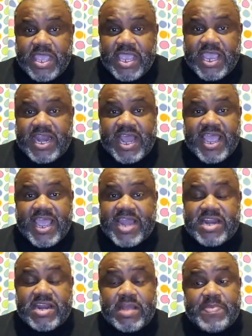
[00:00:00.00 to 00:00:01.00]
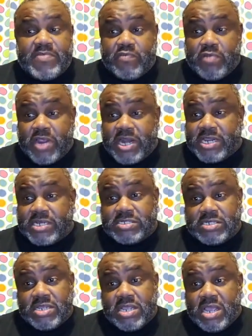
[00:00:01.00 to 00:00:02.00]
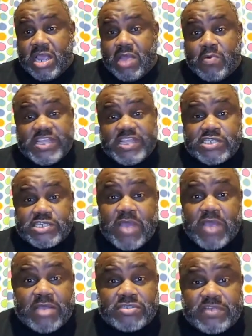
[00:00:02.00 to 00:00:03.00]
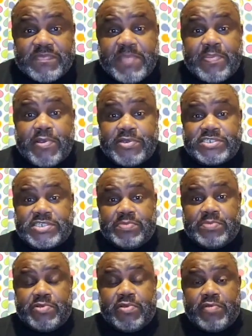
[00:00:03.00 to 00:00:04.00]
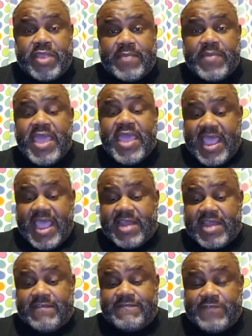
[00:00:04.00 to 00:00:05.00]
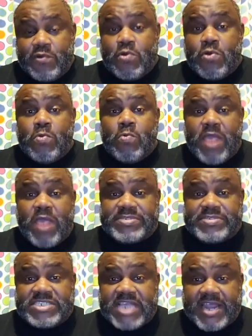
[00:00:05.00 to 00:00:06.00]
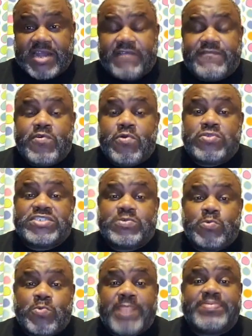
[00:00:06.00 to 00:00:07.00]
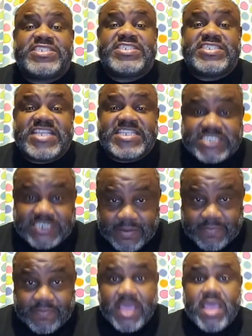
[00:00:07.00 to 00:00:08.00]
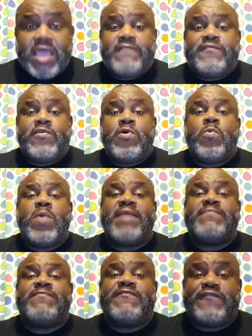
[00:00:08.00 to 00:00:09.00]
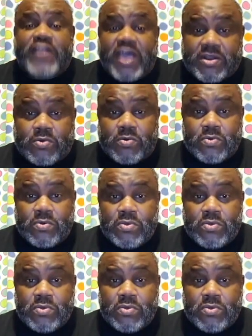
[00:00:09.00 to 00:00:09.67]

and I had it up and running uh, within two hours of me purchasing the program. I had a full website, a full web system, a full web funnel